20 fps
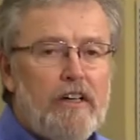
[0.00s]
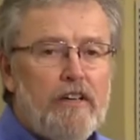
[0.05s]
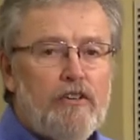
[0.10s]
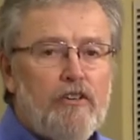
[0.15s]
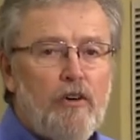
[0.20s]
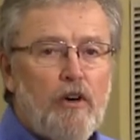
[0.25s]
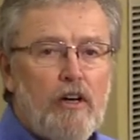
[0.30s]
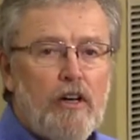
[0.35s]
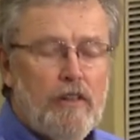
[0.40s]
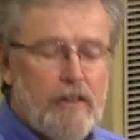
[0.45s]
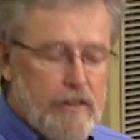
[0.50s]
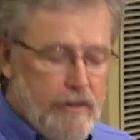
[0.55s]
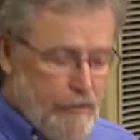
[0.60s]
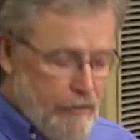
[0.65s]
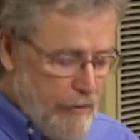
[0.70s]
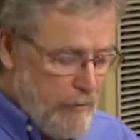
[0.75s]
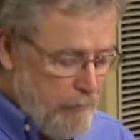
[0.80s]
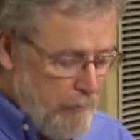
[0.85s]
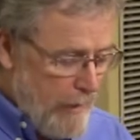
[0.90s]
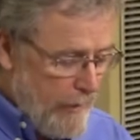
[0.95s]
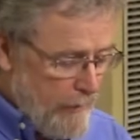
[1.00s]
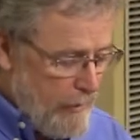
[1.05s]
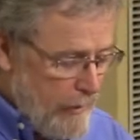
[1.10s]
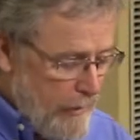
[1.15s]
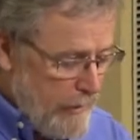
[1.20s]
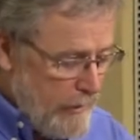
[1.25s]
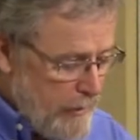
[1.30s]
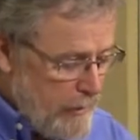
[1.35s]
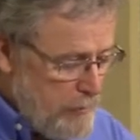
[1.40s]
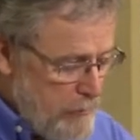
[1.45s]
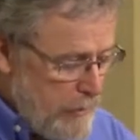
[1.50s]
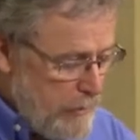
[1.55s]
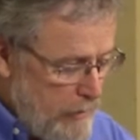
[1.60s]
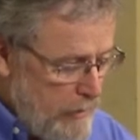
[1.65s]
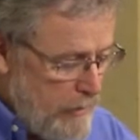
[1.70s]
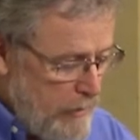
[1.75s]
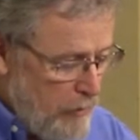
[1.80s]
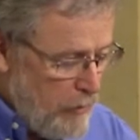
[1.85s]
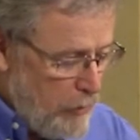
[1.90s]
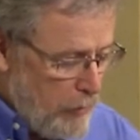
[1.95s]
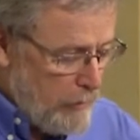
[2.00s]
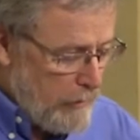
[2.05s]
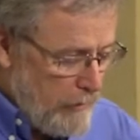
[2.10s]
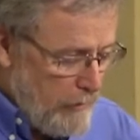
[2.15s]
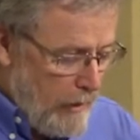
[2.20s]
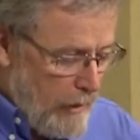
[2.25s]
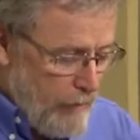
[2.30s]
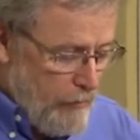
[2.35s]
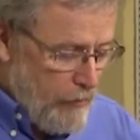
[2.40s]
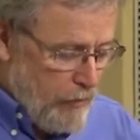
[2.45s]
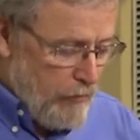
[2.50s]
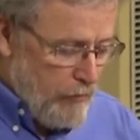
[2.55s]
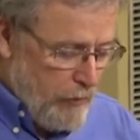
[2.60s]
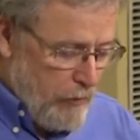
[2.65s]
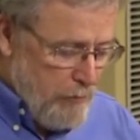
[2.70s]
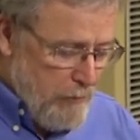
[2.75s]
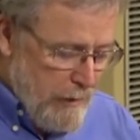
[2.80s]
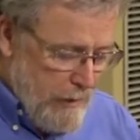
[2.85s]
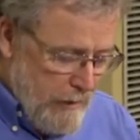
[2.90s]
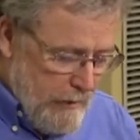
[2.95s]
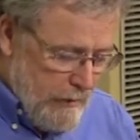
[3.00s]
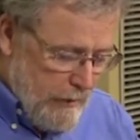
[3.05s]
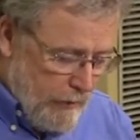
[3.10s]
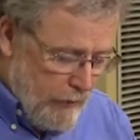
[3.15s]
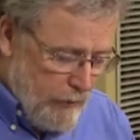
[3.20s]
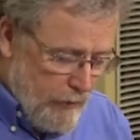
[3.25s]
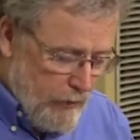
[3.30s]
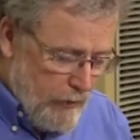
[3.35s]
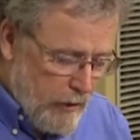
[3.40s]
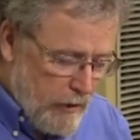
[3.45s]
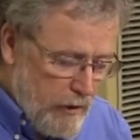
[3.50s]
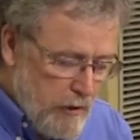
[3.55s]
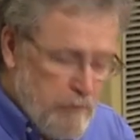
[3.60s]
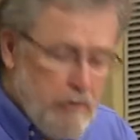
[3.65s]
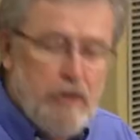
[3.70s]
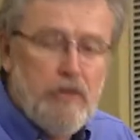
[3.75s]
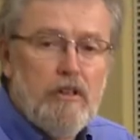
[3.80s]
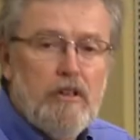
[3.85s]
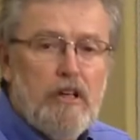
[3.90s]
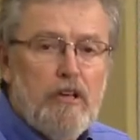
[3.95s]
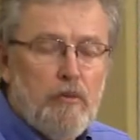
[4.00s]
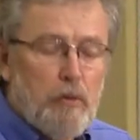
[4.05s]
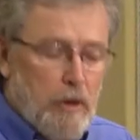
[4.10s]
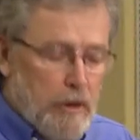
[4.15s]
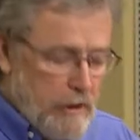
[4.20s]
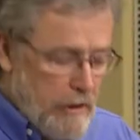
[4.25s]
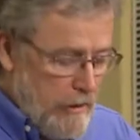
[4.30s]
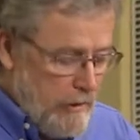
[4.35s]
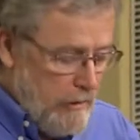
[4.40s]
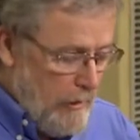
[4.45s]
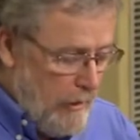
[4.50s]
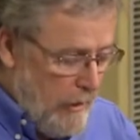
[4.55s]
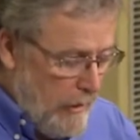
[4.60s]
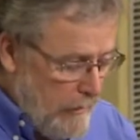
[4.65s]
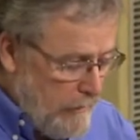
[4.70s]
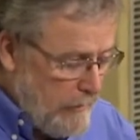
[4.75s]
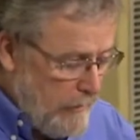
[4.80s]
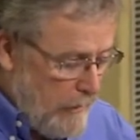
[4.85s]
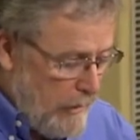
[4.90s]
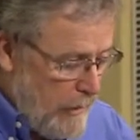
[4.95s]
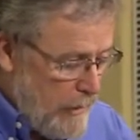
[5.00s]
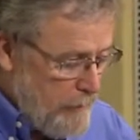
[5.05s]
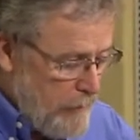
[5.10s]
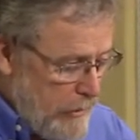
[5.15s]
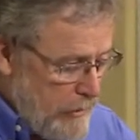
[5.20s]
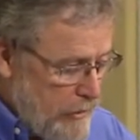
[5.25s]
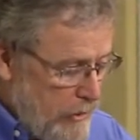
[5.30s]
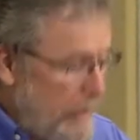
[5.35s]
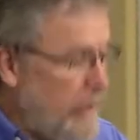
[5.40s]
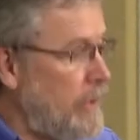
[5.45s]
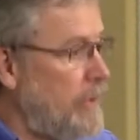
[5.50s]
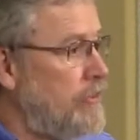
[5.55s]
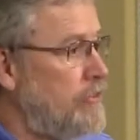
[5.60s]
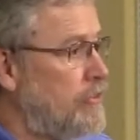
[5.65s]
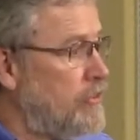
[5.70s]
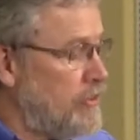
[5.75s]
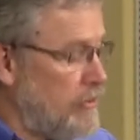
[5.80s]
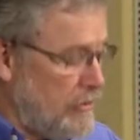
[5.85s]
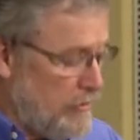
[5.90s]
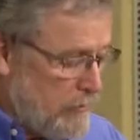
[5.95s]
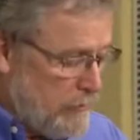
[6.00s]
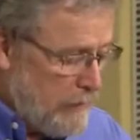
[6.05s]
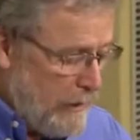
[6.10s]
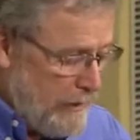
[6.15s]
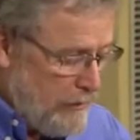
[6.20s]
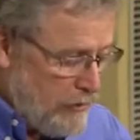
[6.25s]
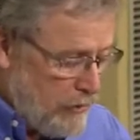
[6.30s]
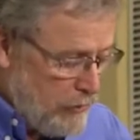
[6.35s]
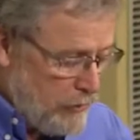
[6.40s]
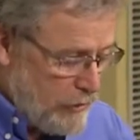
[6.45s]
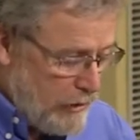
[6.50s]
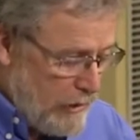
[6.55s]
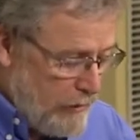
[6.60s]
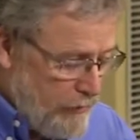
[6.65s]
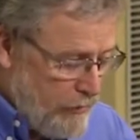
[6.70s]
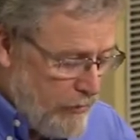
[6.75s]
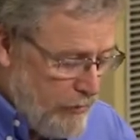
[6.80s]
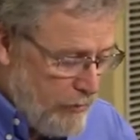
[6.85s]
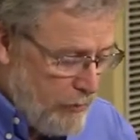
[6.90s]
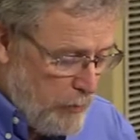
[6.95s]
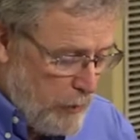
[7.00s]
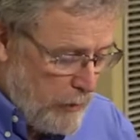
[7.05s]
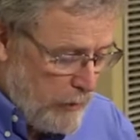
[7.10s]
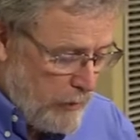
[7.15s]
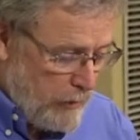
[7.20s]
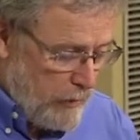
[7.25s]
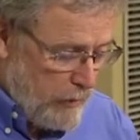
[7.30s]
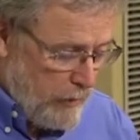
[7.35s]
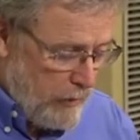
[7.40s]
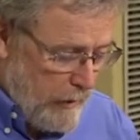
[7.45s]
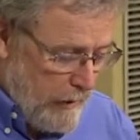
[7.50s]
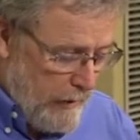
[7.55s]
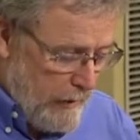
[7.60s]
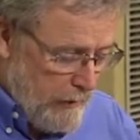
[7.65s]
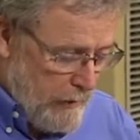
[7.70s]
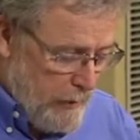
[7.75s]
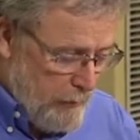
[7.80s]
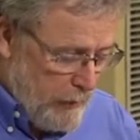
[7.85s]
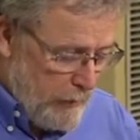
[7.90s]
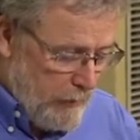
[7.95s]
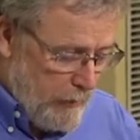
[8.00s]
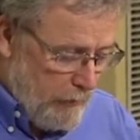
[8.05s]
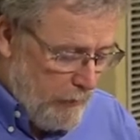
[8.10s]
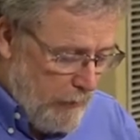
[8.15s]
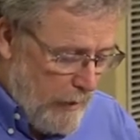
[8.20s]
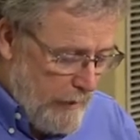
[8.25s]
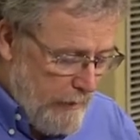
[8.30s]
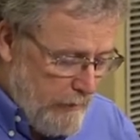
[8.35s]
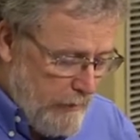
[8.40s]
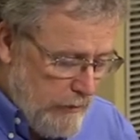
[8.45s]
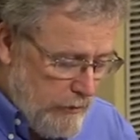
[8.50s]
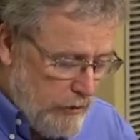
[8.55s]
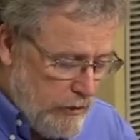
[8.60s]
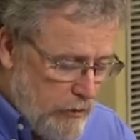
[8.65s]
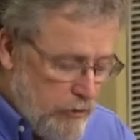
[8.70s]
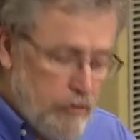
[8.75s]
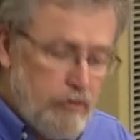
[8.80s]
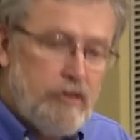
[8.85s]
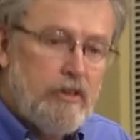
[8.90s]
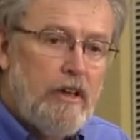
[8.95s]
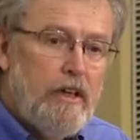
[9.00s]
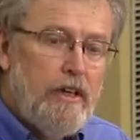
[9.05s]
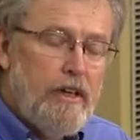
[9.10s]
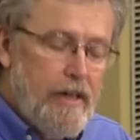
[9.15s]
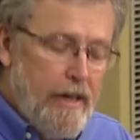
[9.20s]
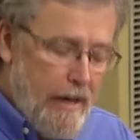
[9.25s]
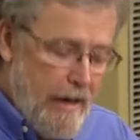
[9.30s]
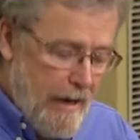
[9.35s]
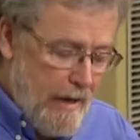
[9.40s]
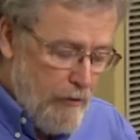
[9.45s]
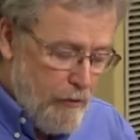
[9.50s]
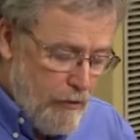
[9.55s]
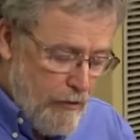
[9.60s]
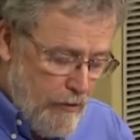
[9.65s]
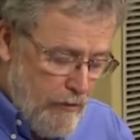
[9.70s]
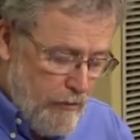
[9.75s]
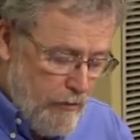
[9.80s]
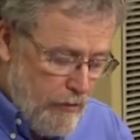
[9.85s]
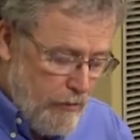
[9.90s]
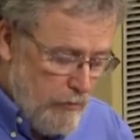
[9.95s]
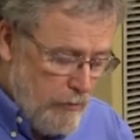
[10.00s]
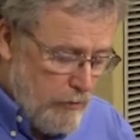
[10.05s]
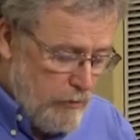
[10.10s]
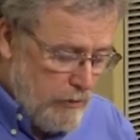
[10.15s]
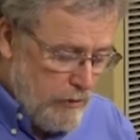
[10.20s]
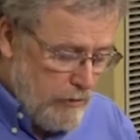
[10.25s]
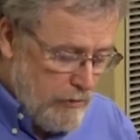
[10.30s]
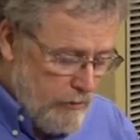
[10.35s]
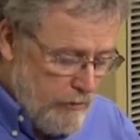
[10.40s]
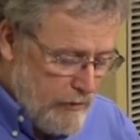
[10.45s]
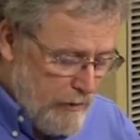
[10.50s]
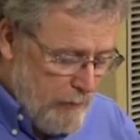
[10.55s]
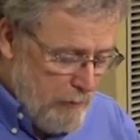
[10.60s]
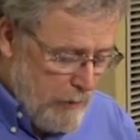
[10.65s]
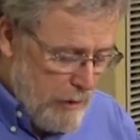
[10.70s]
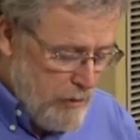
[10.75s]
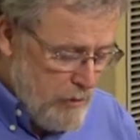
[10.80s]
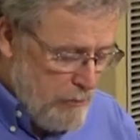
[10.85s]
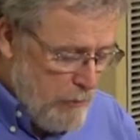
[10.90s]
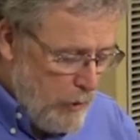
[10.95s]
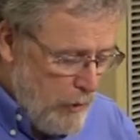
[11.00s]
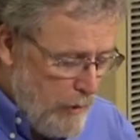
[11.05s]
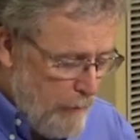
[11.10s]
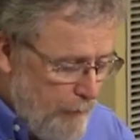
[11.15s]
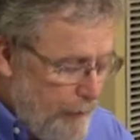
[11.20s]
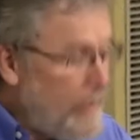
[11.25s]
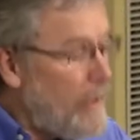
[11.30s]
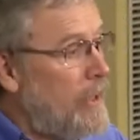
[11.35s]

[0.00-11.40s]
Doyle is a mother and community organizer for many years in our community, working on climate change, racial justice, worker and immigrant right issues, housing solutions, and much more.